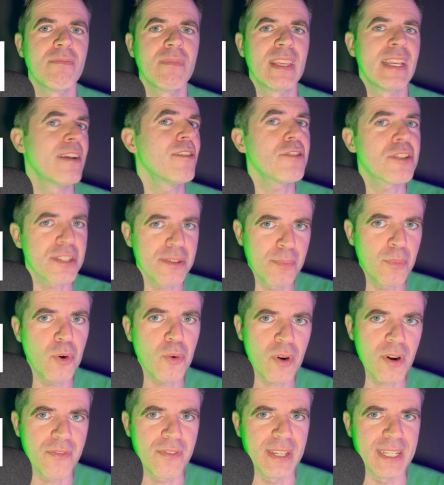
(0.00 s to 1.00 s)
Here's some
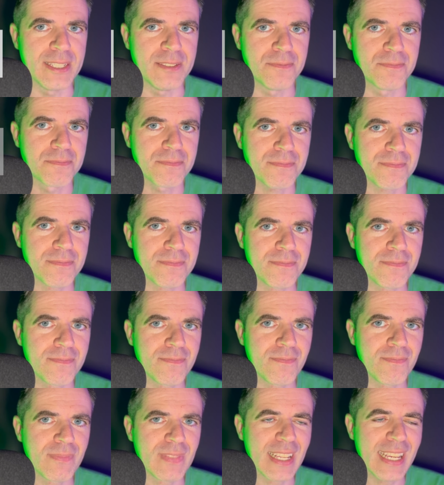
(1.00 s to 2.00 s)
more of it.
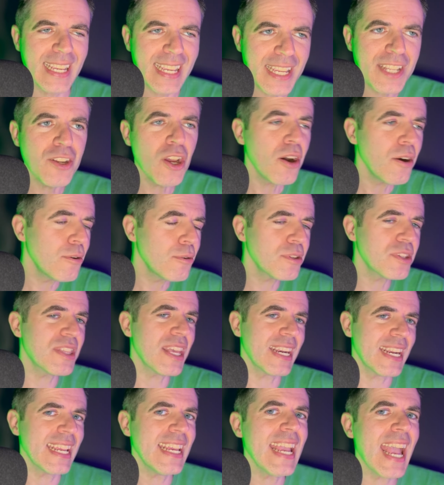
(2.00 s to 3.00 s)
He knows
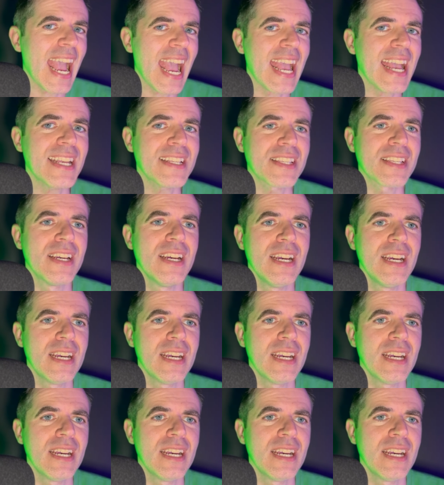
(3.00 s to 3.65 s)
that he has